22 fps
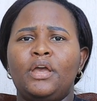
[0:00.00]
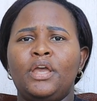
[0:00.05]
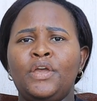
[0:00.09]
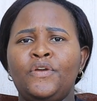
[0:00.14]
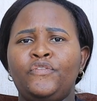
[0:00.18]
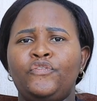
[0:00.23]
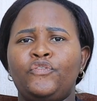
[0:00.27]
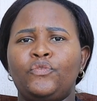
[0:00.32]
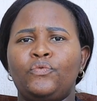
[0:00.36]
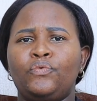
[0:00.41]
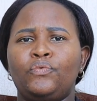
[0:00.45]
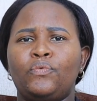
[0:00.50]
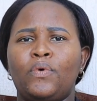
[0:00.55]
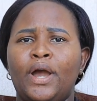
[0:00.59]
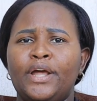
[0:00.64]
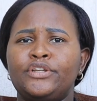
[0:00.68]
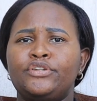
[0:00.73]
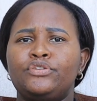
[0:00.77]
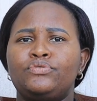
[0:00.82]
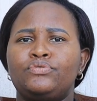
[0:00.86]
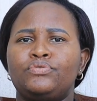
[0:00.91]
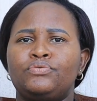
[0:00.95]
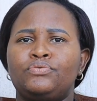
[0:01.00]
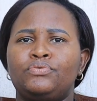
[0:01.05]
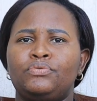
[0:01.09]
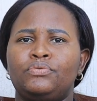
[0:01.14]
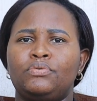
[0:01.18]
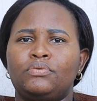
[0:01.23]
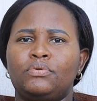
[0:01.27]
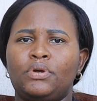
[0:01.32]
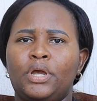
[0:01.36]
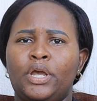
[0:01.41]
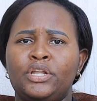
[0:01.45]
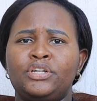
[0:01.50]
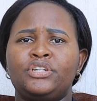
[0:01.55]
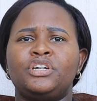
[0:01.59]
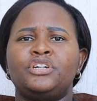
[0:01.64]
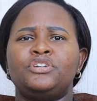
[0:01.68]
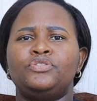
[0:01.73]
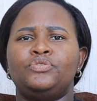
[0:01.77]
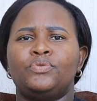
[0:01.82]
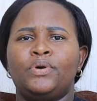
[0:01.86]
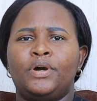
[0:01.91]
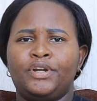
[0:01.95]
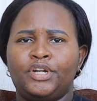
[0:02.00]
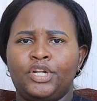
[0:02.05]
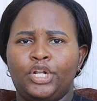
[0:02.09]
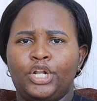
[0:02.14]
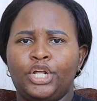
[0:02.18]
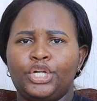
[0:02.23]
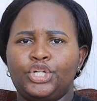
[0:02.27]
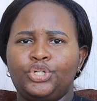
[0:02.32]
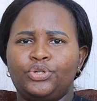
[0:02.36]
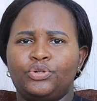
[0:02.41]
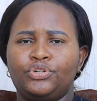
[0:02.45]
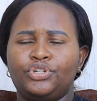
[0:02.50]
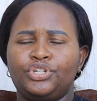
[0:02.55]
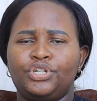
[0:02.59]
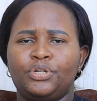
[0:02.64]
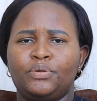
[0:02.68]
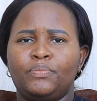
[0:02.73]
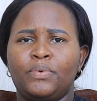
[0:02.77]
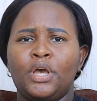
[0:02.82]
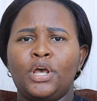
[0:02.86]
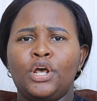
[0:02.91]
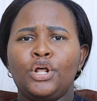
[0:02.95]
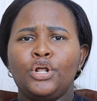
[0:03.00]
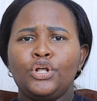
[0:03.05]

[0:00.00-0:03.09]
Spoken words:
if you want to enter into a relationship,